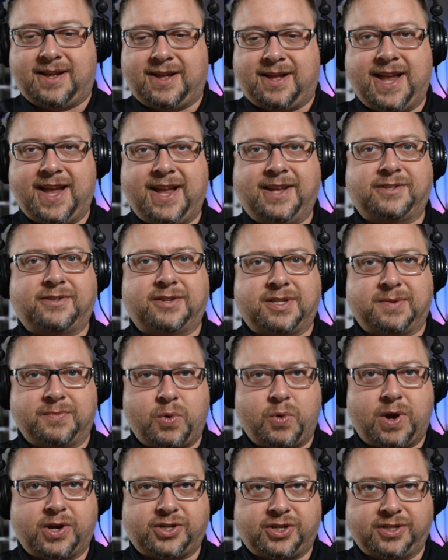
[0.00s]
answer some
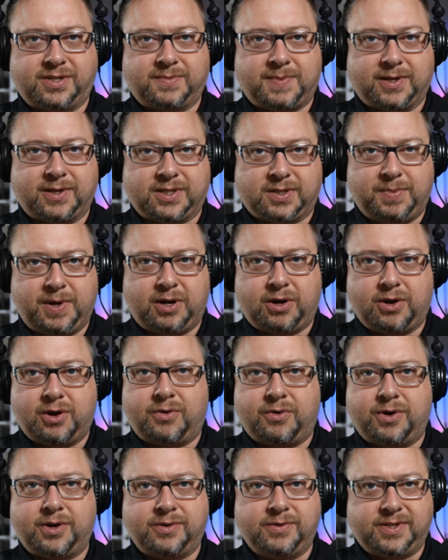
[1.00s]
questions about Spiro
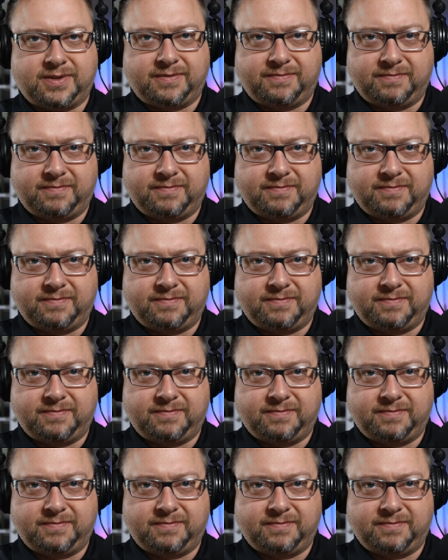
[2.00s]
or do some